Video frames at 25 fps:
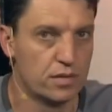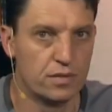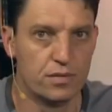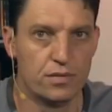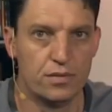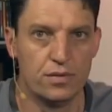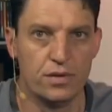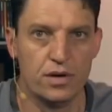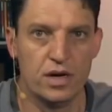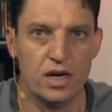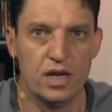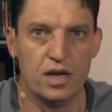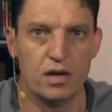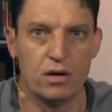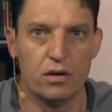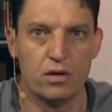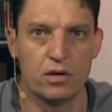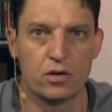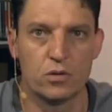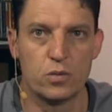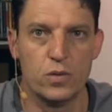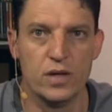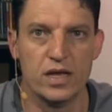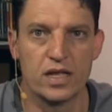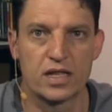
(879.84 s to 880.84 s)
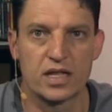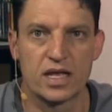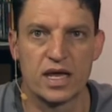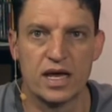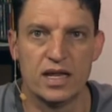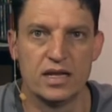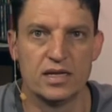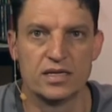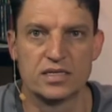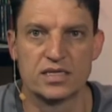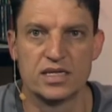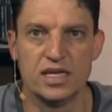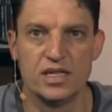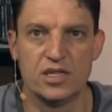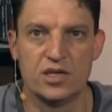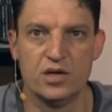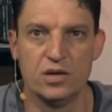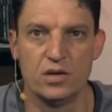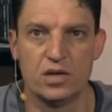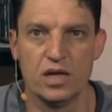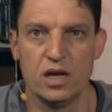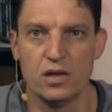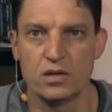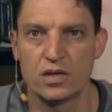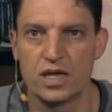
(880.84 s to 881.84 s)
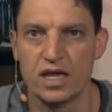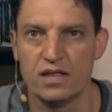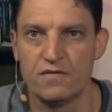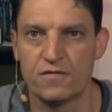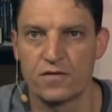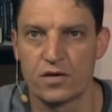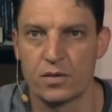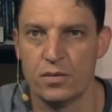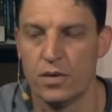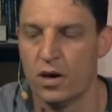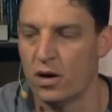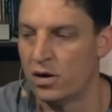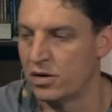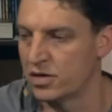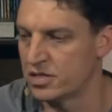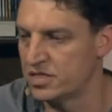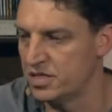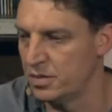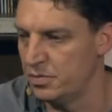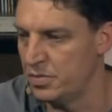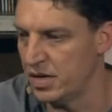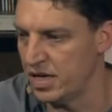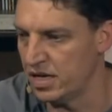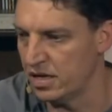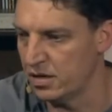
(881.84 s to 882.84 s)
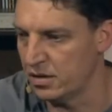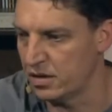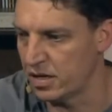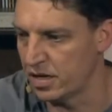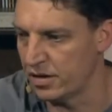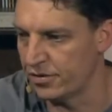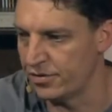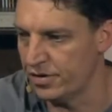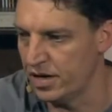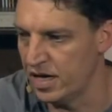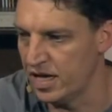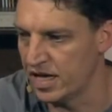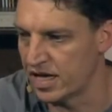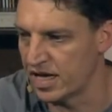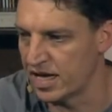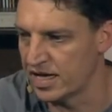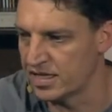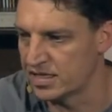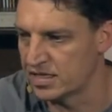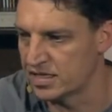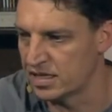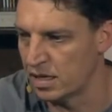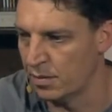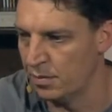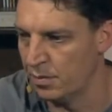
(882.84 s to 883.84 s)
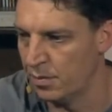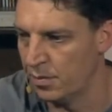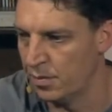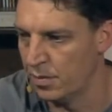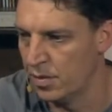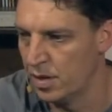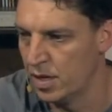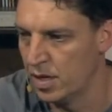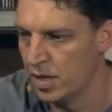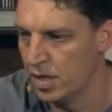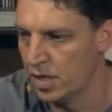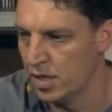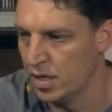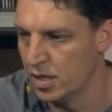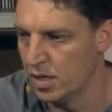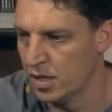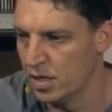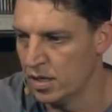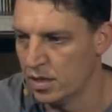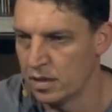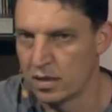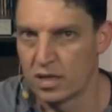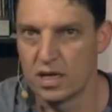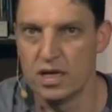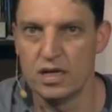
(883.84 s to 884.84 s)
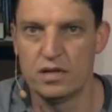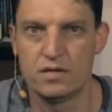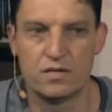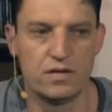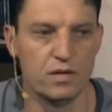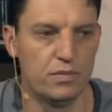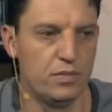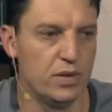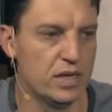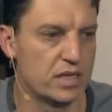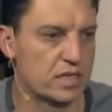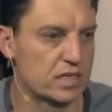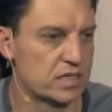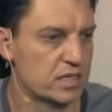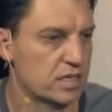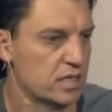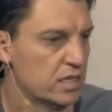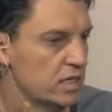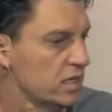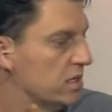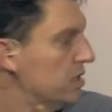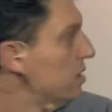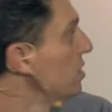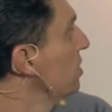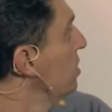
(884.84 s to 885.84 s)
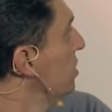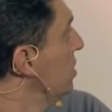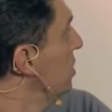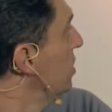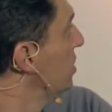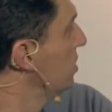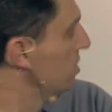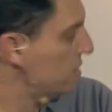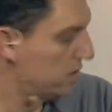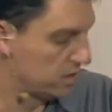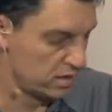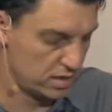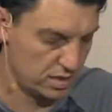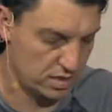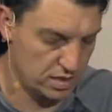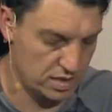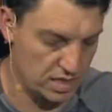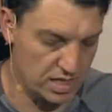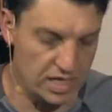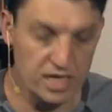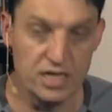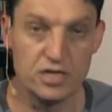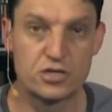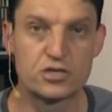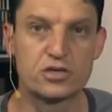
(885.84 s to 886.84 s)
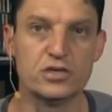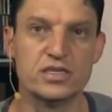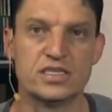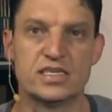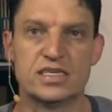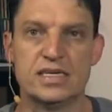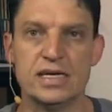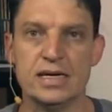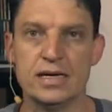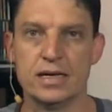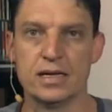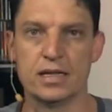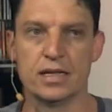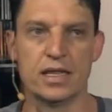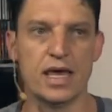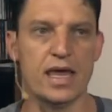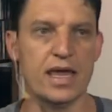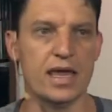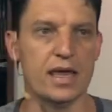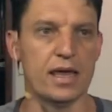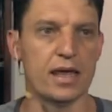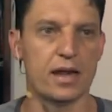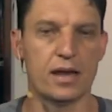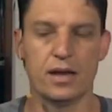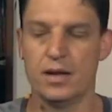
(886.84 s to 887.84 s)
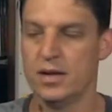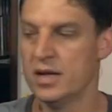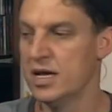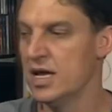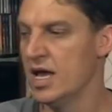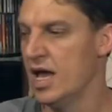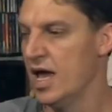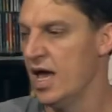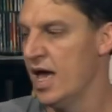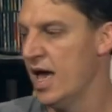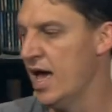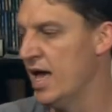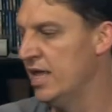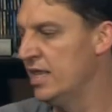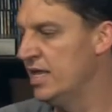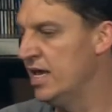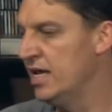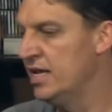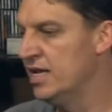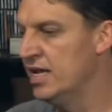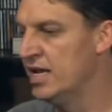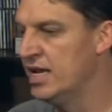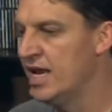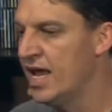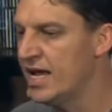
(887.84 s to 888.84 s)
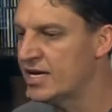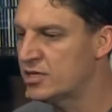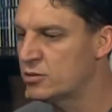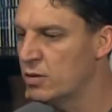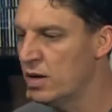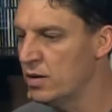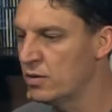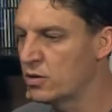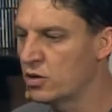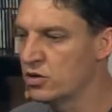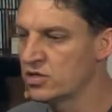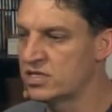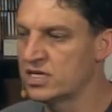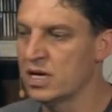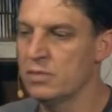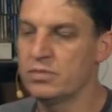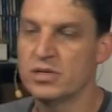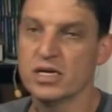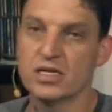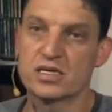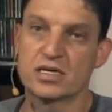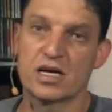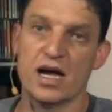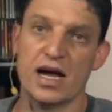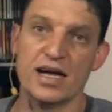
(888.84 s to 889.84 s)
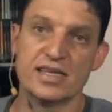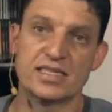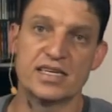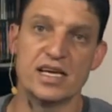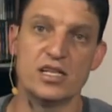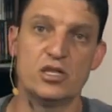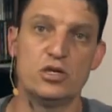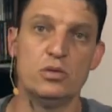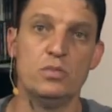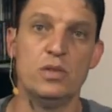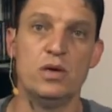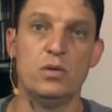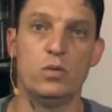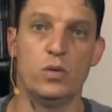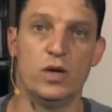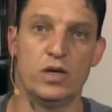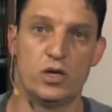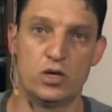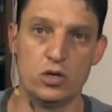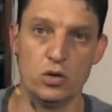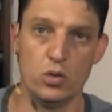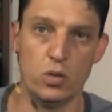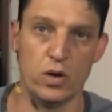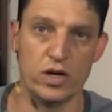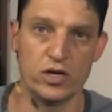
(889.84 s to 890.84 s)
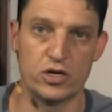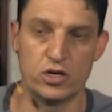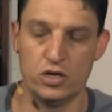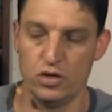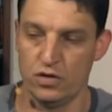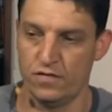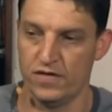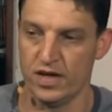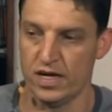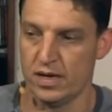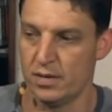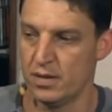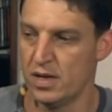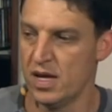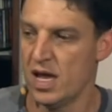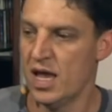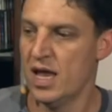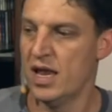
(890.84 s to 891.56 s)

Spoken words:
Really odd, weird colors that you don't get from RGB. You can really get a bit interesting there. And then the next one, because sometimes guys say to me, we do want UV.